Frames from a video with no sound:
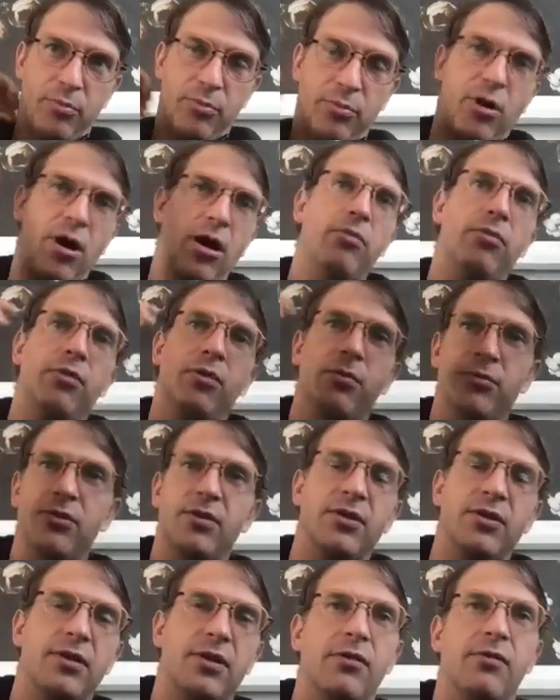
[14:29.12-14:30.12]
problems,
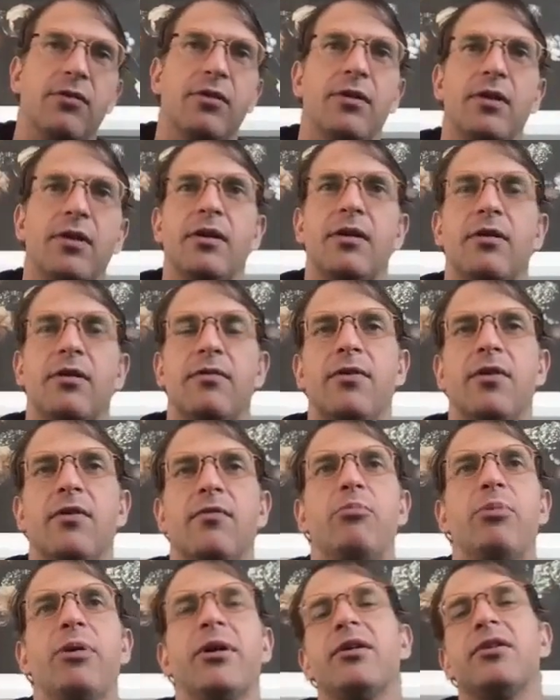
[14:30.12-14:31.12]
you know, of,
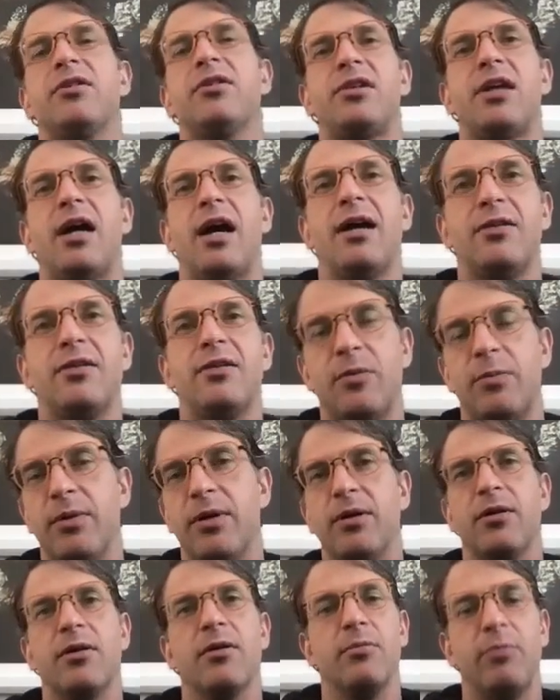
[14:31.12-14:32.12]
of bigger sizes,
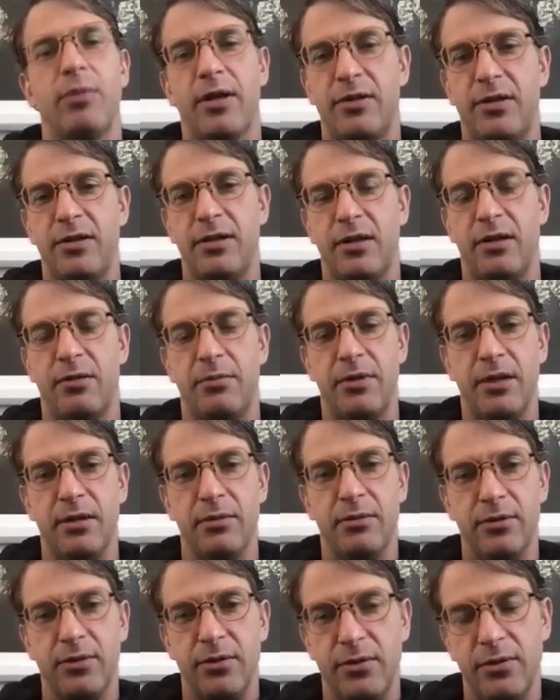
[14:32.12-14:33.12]
bigger complexities than I've been
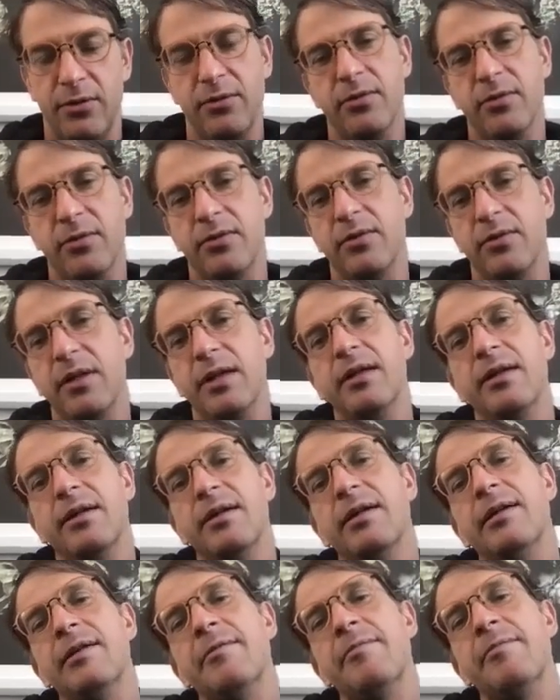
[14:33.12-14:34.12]
able to do, right?
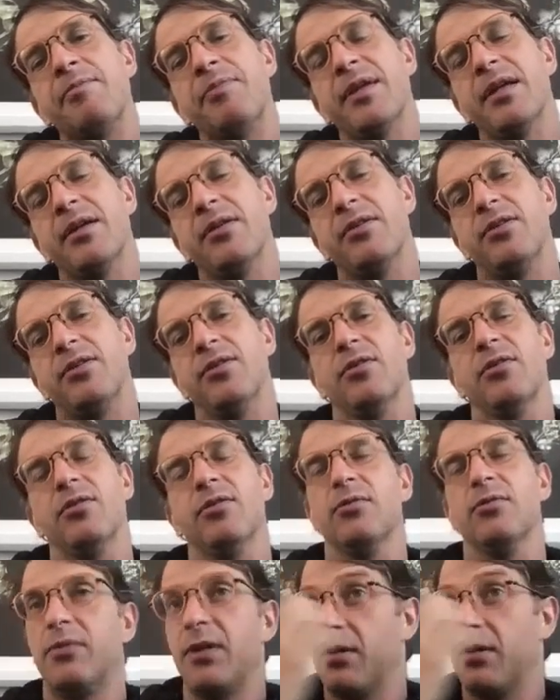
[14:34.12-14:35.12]
And
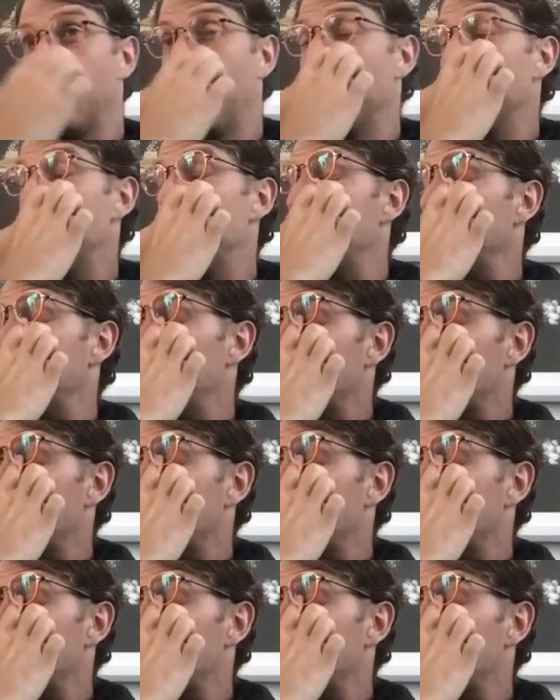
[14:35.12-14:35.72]
so, technology,